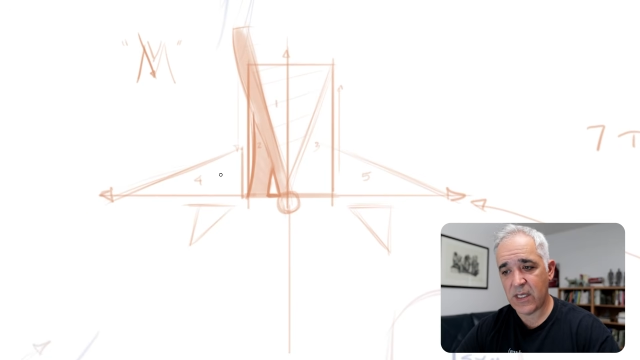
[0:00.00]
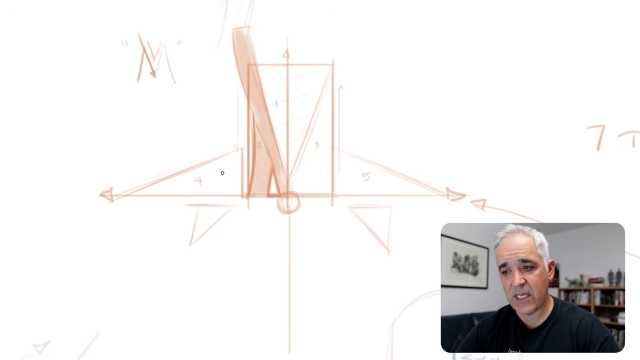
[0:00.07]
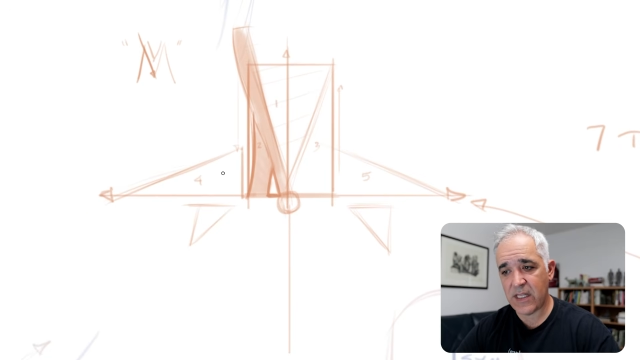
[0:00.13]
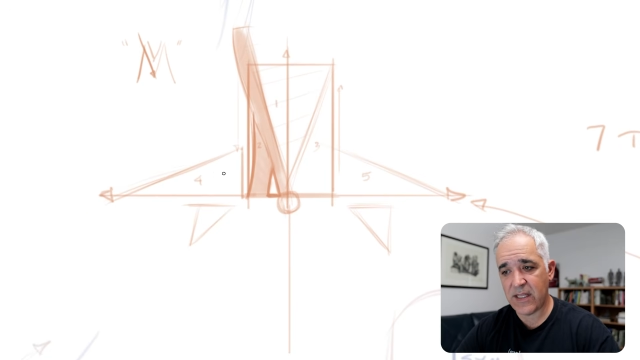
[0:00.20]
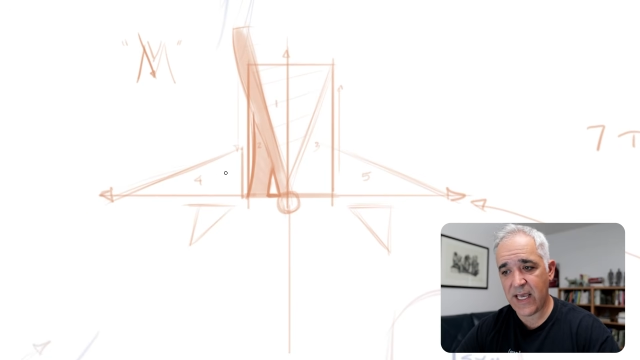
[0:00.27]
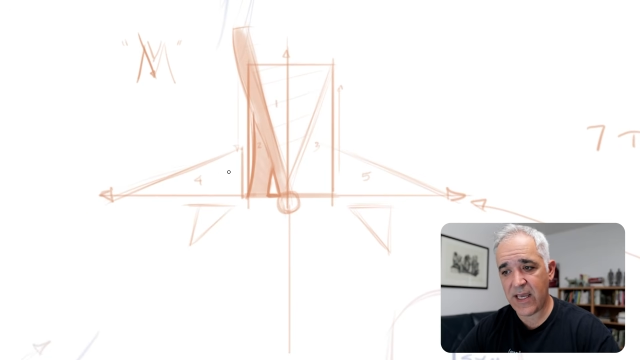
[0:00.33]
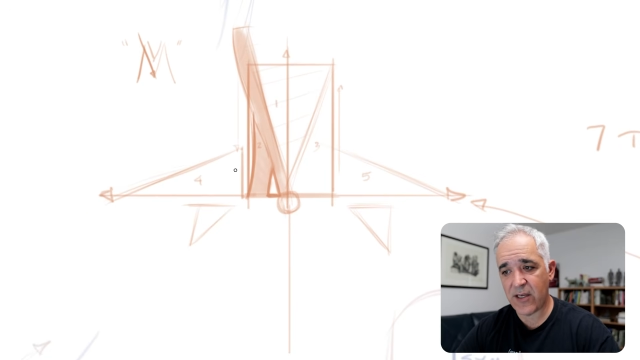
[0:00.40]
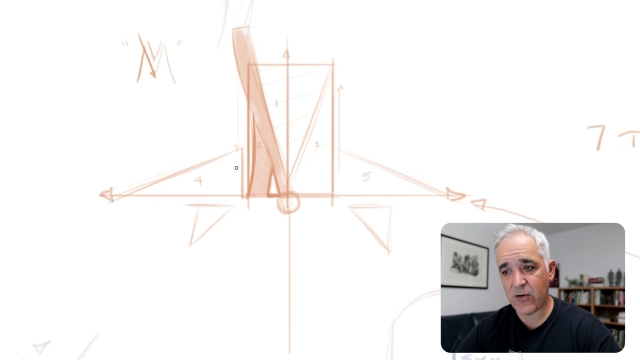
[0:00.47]

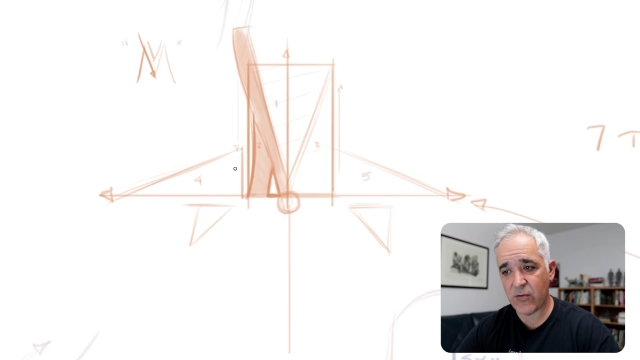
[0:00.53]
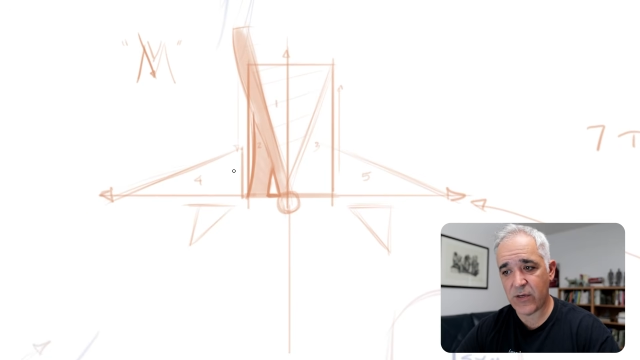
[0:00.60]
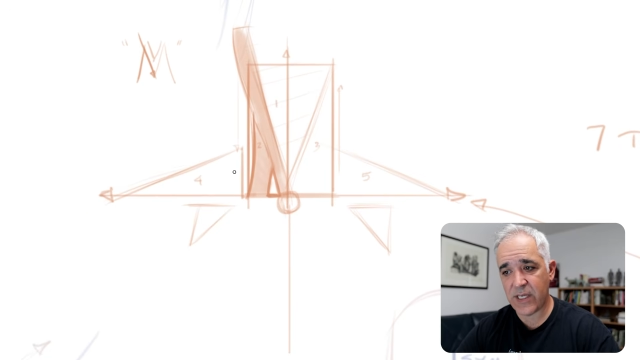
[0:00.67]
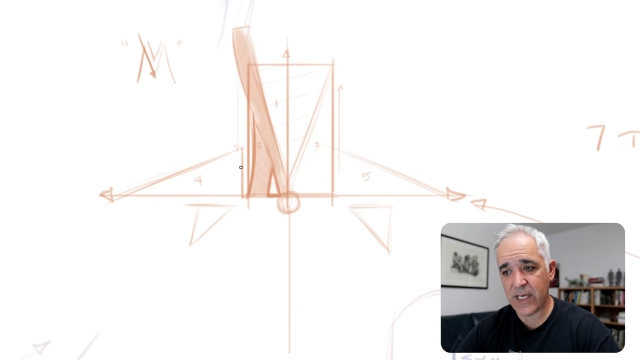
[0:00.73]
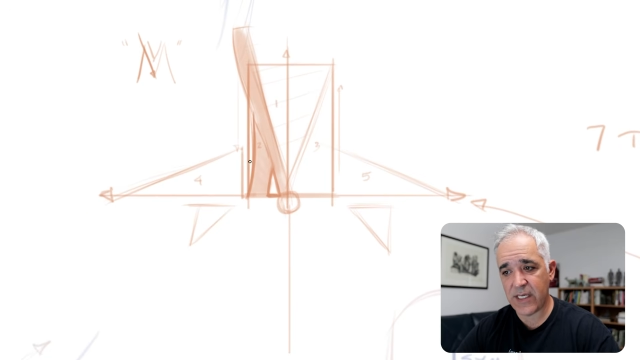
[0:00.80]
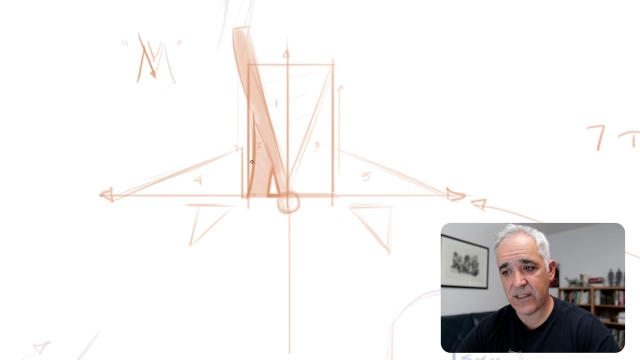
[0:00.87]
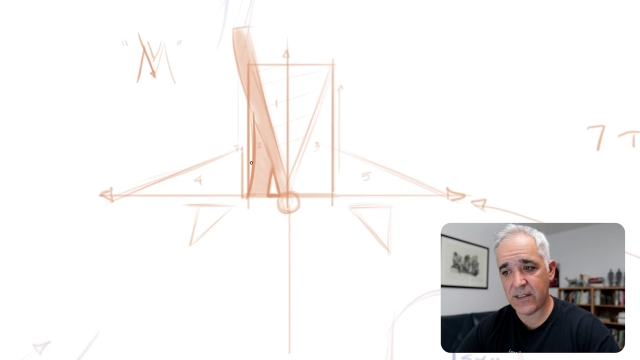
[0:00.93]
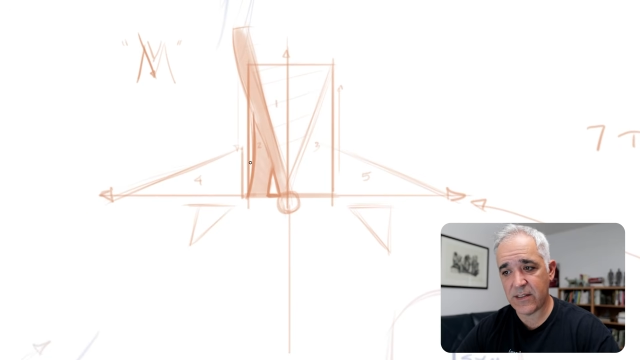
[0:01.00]
And that
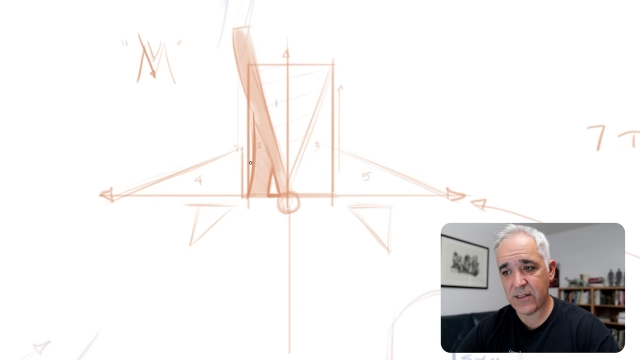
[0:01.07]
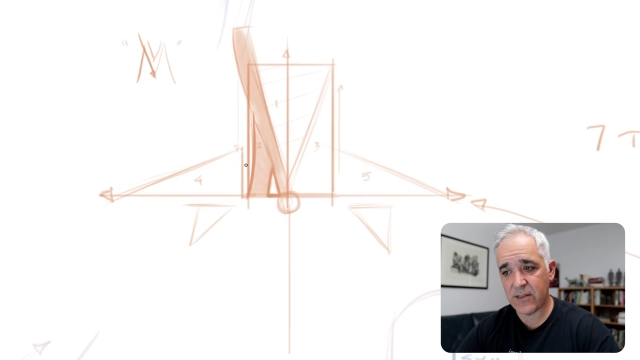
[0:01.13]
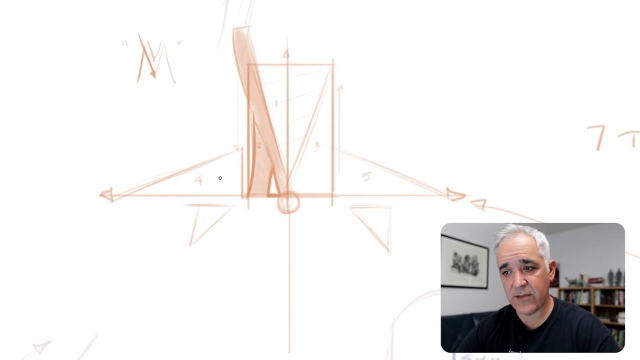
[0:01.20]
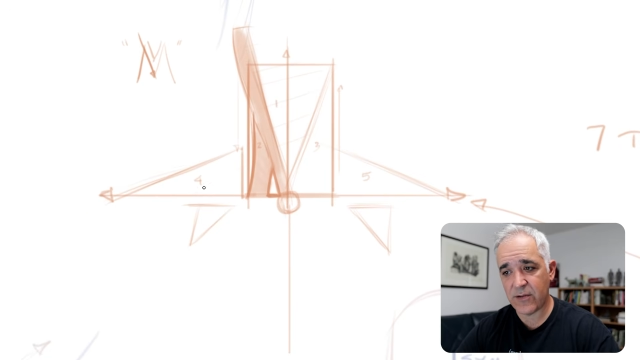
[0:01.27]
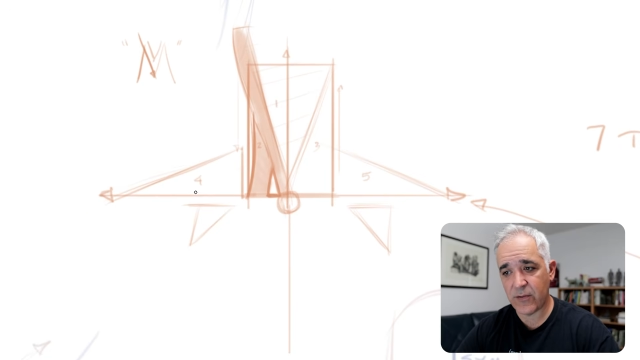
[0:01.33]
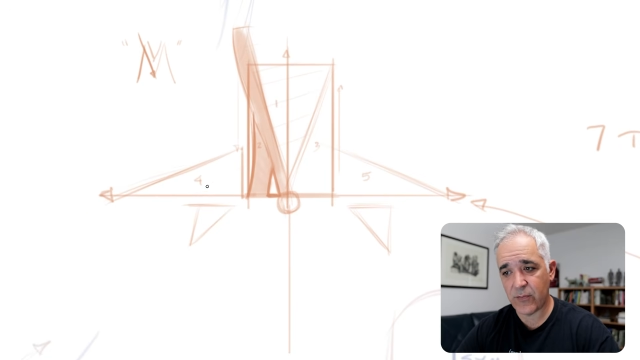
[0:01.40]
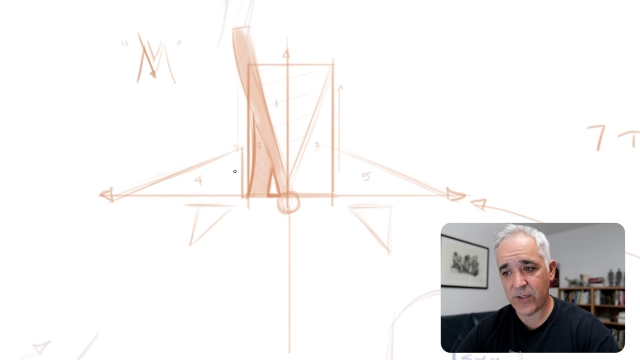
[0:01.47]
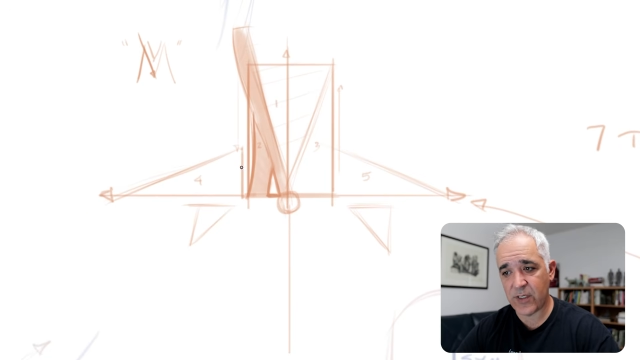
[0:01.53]
creates,
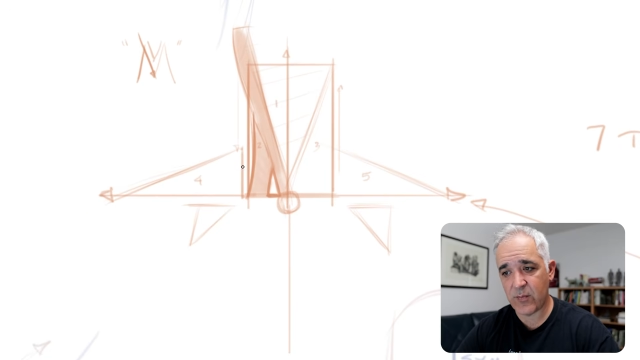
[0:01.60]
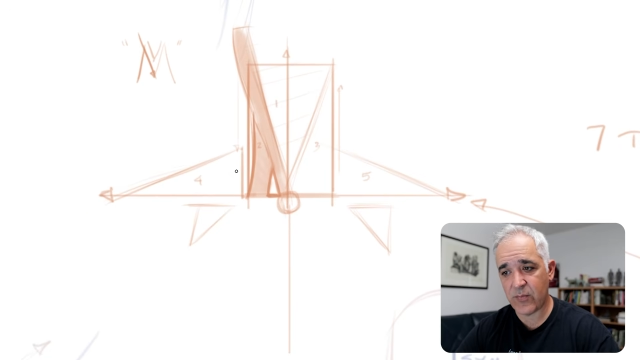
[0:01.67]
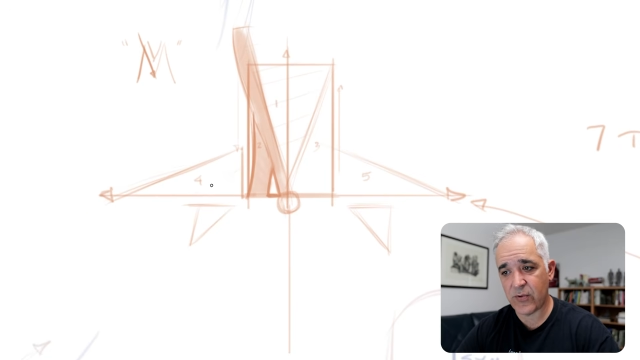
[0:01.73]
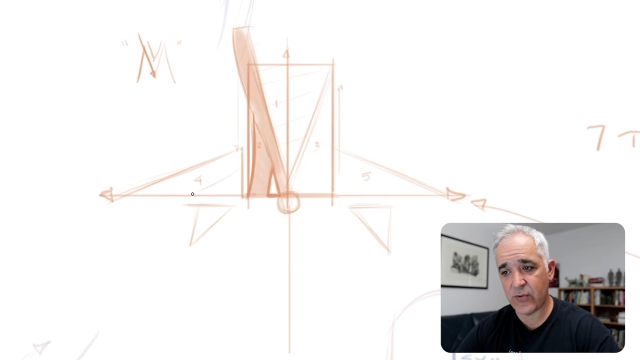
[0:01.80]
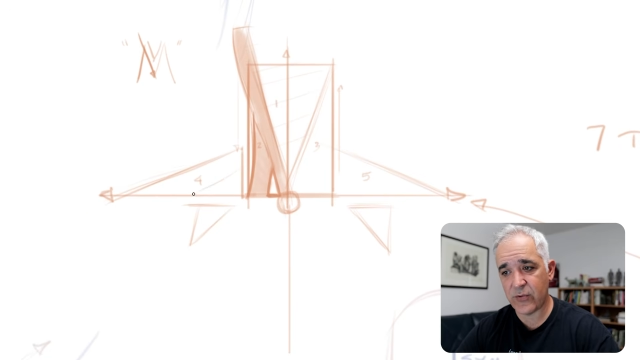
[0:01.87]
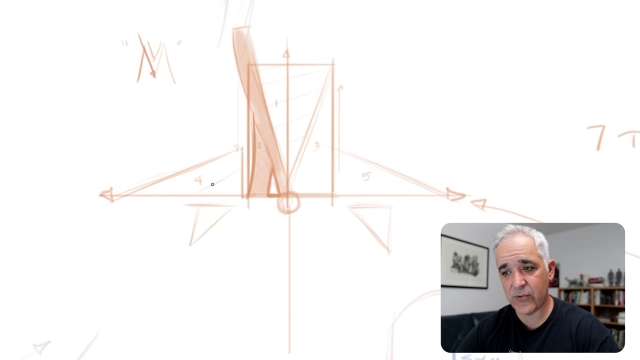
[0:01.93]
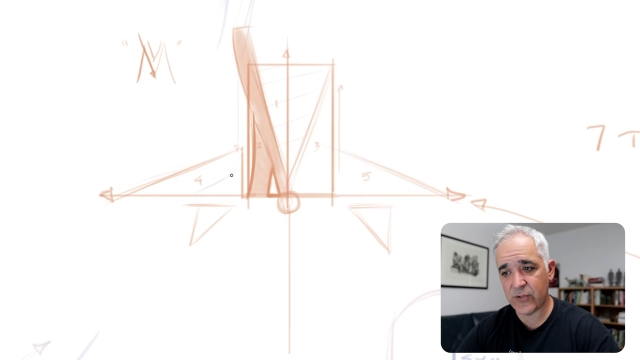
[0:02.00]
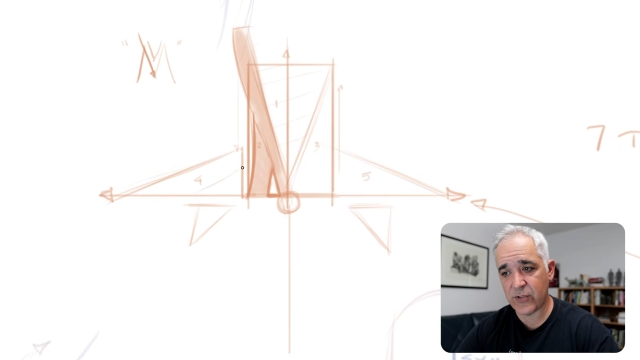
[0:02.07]
when it
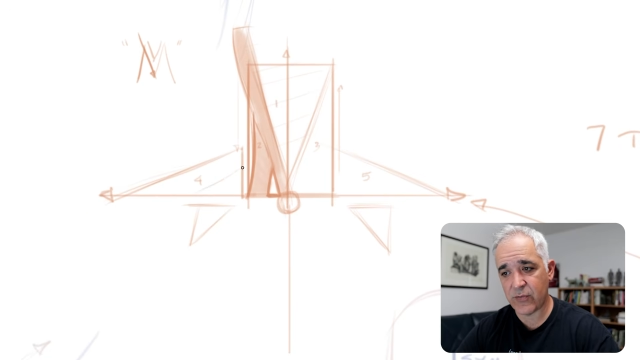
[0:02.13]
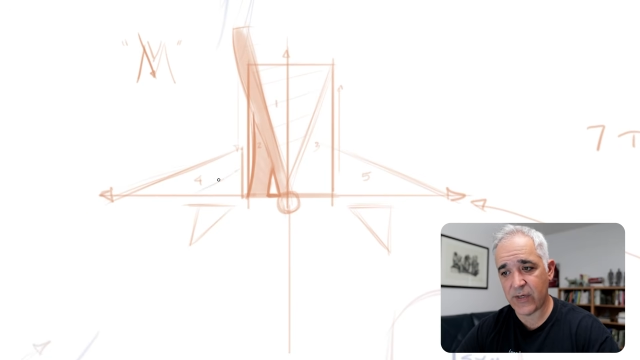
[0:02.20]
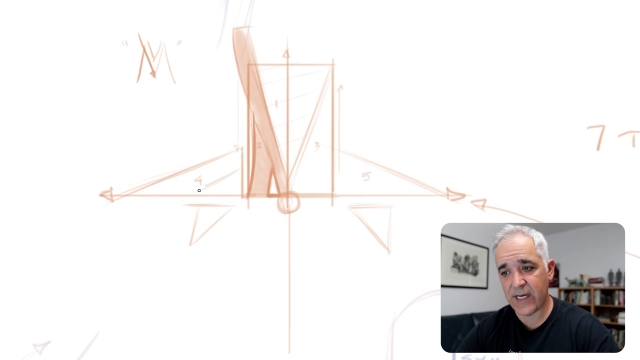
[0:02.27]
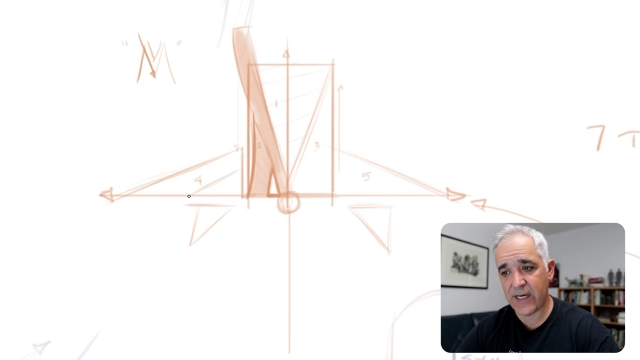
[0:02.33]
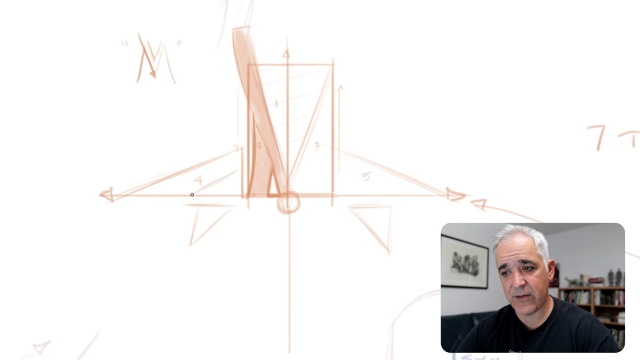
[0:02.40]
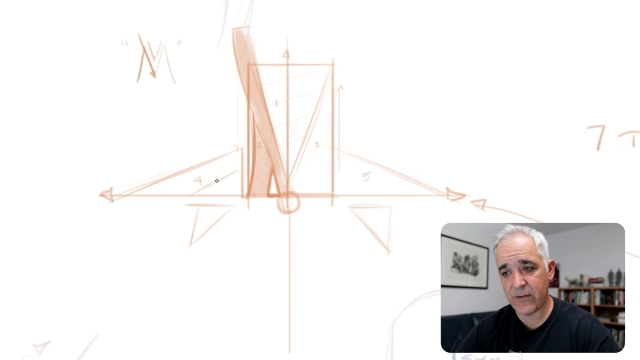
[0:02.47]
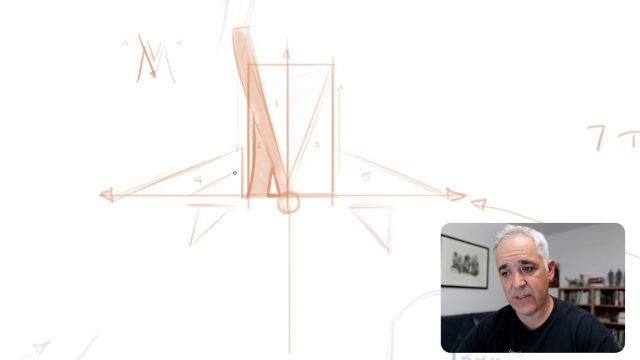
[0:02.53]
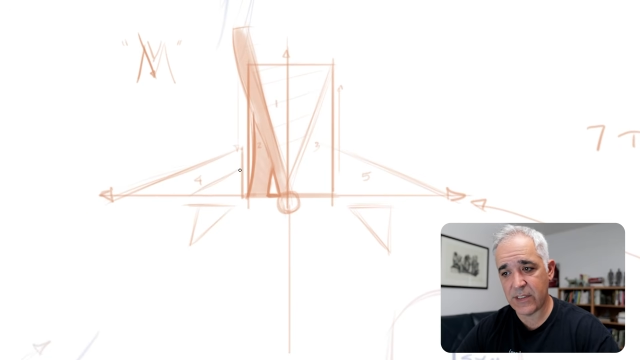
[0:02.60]
pulls
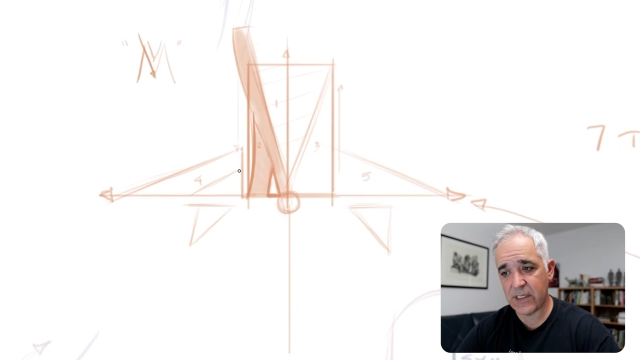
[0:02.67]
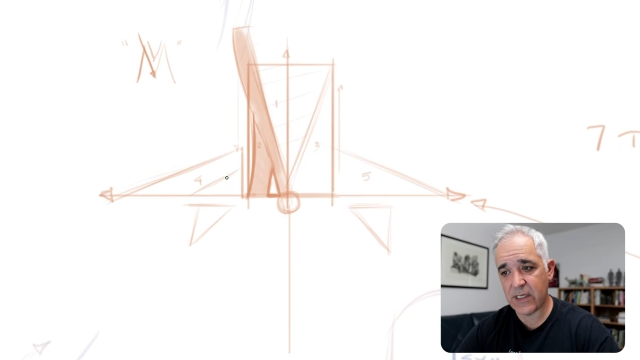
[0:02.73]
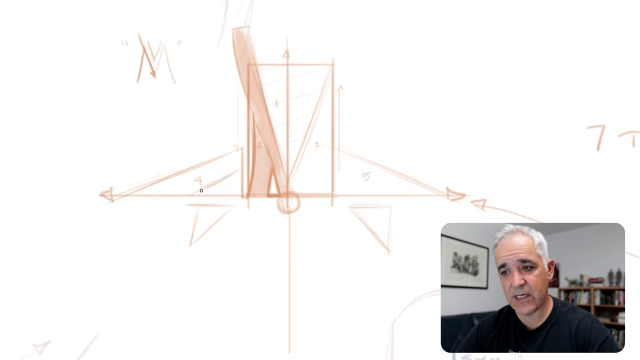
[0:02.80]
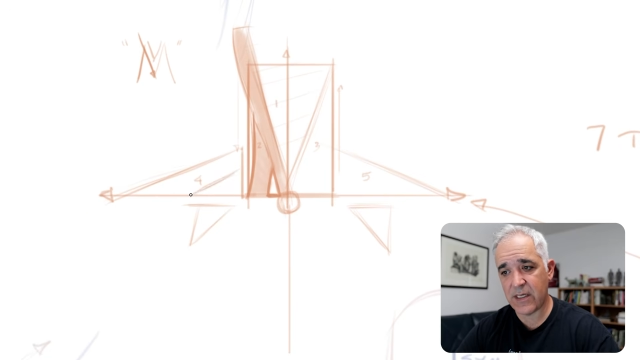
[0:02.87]
around,